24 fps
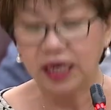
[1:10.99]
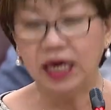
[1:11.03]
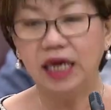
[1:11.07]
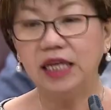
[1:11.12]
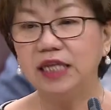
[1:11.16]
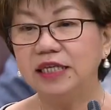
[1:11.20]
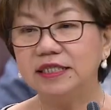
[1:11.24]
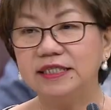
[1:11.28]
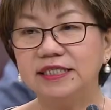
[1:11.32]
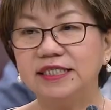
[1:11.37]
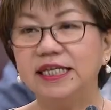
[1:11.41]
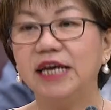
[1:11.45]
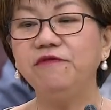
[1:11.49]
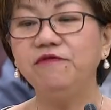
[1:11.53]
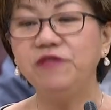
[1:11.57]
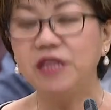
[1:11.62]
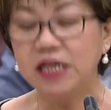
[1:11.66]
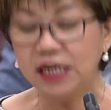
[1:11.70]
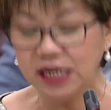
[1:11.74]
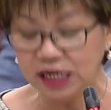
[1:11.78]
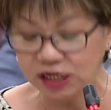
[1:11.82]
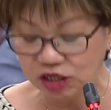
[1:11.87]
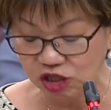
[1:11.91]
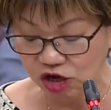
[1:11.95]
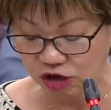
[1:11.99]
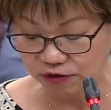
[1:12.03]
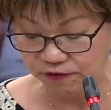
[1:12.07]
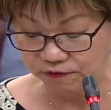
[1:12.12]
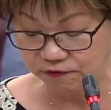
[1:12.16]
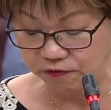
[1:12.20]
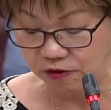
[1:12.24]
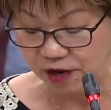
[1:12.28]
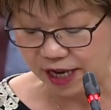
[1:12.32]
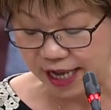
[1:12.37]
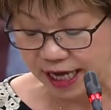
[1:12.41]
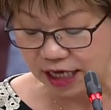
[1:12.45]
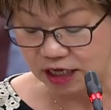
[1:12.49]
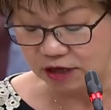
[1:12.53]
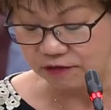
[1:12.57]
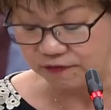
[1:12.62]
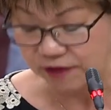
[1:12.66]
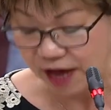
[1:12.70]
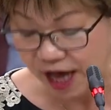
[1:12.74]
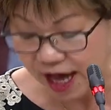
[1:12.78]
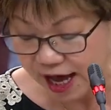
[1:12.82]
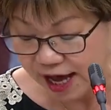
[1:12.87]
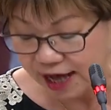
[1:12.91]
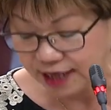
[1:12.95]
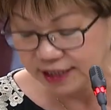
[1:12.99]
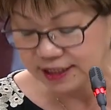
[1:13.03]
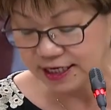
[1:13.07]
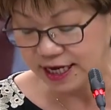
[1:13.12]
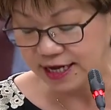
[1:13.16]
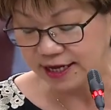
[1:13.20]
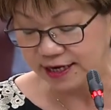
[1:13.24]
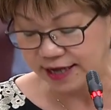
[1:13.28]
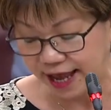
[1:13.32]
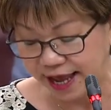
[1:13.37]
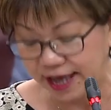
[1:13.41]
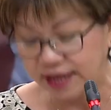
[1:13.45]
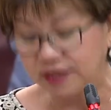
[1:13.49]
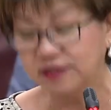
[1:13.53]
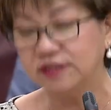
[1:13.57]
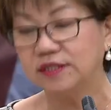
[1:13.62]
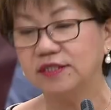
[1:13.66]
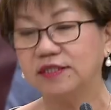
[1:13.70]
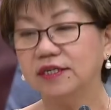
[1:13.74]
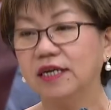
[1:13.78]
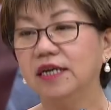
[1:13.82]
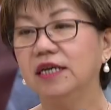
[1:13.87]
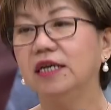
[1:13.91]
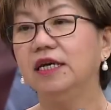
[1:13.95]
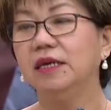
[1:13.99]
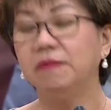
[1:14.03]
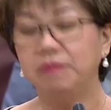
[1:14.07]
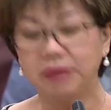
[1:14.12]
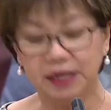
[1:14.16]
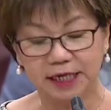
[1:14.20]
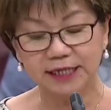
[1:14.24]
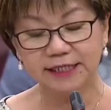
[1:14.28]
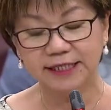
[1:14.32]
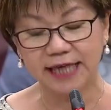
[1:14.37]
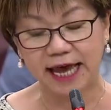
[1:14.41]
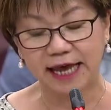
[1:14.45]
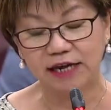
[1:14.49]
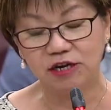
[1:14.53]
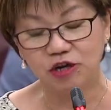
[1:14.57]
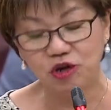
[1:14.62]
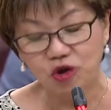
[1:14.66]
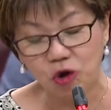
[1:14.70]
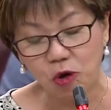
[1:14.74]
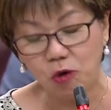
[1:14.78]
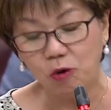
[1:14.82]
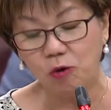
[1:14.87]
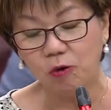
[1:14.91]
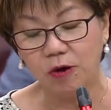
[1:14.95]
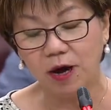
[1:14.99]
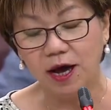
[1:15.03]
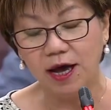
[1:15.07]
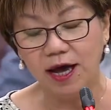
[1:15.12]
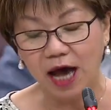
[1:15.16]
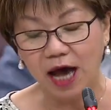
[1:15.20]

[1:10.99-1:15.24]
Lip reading: It is definitely not for lack of heart and hands, because I know